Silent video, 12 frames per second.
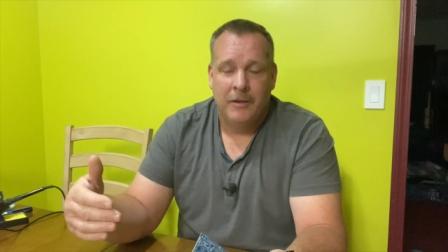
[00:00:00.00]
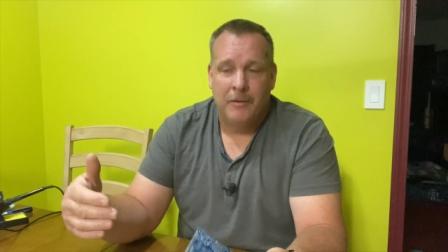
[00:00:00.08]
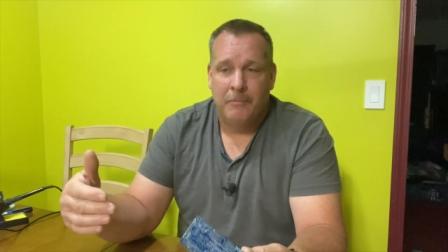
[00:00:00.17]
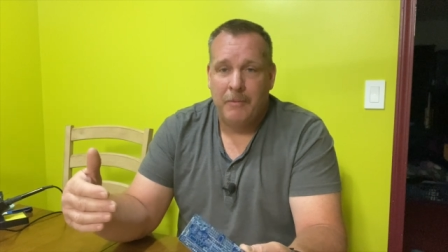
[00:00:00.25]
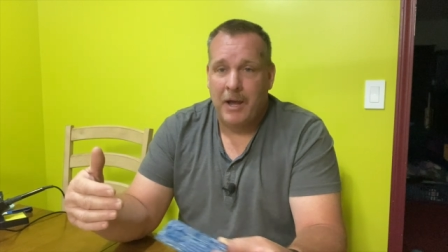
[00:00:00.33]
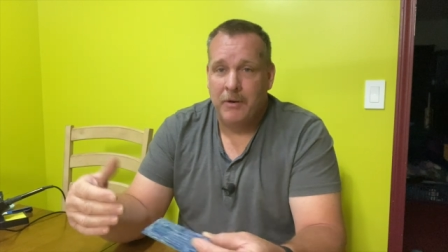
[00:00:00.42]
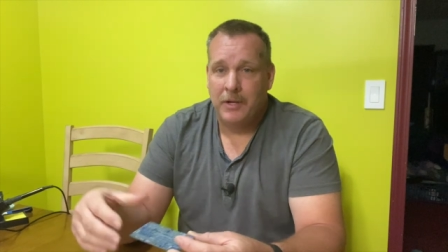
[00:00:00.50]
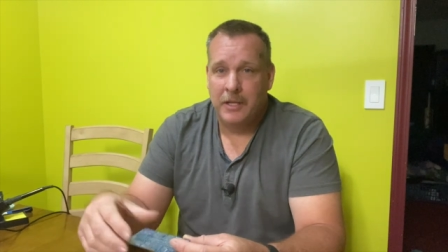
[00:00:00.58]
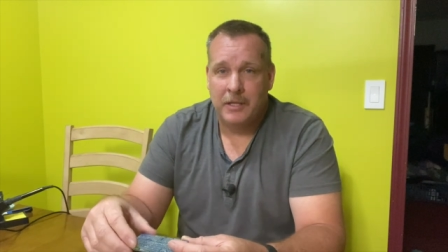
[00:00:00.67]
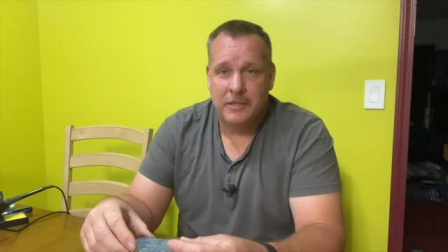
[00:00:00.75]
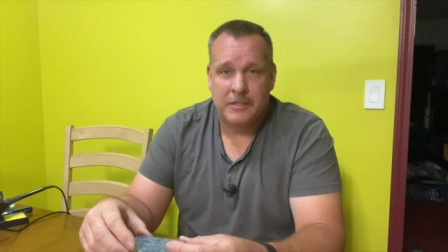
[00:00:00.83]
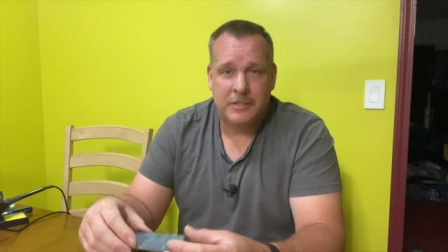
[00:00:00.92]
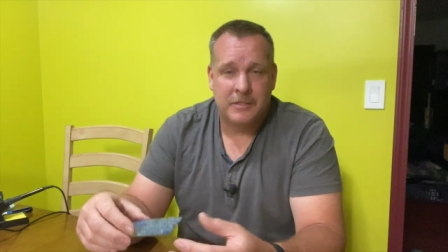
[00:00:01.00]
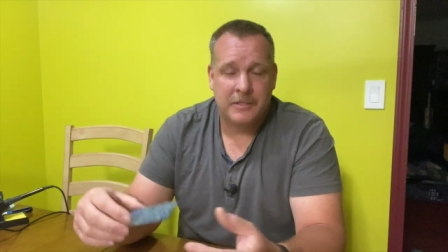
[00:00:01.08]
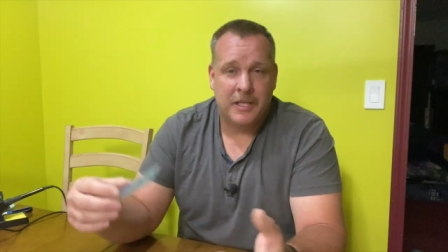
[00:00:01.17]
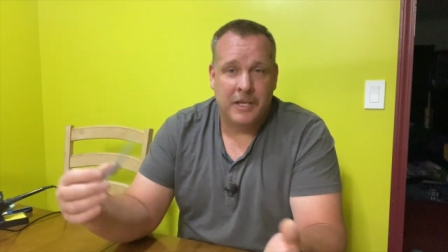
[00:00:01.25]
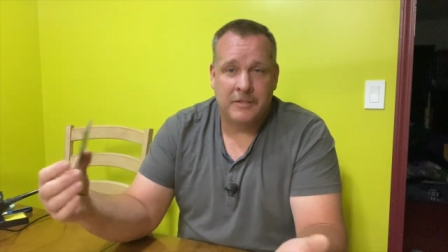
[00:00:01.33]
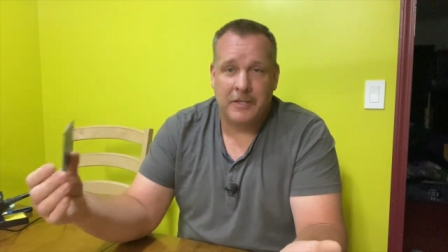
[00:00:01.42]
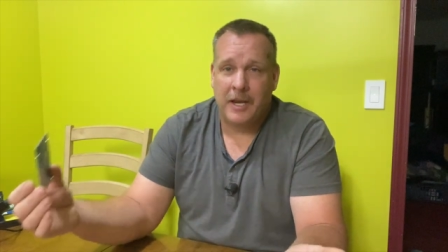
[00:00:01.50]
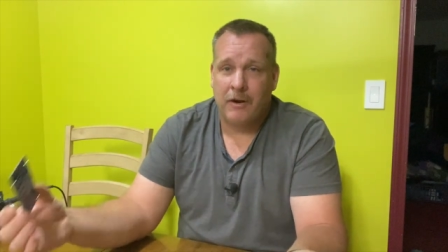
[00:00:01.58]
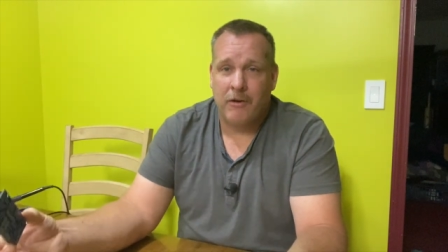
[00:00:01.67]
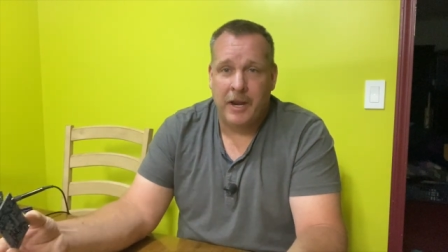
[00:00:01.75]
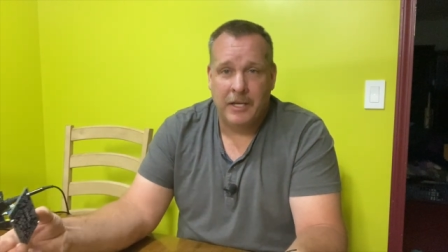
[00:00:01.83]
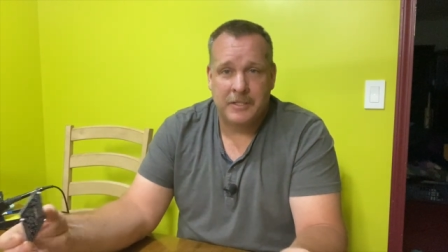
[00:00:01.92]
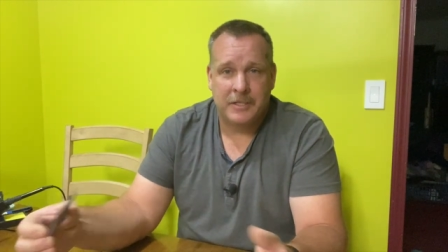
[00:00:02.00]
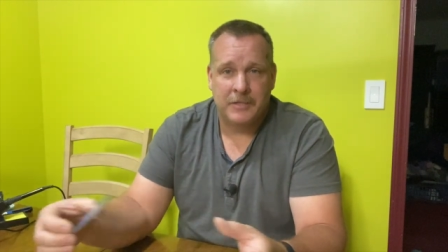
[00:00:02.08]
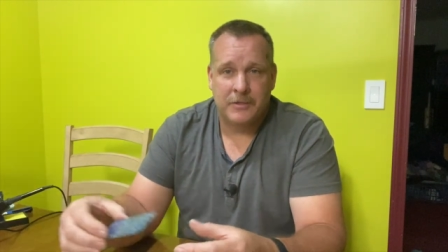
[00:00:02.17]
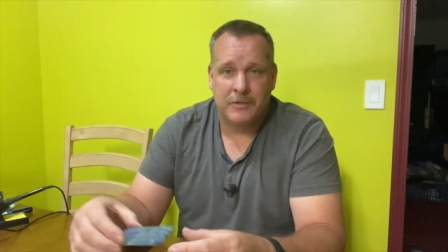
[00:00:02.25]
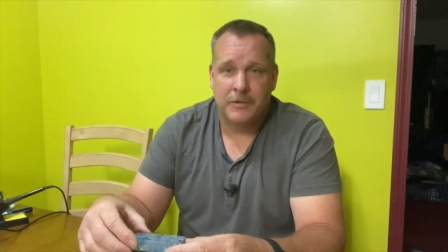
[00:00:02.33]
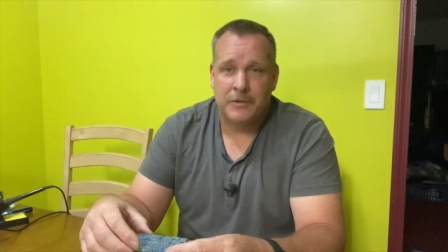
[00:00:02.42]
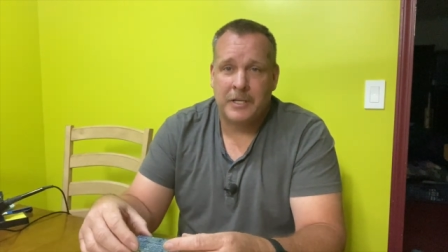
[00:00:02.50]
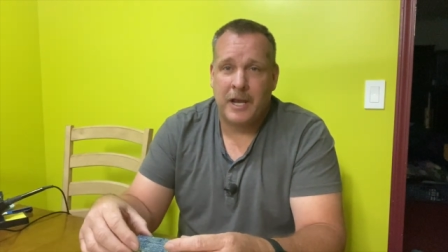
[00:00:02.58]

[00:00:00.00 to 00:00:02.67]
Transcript: mounted things like crank sensors,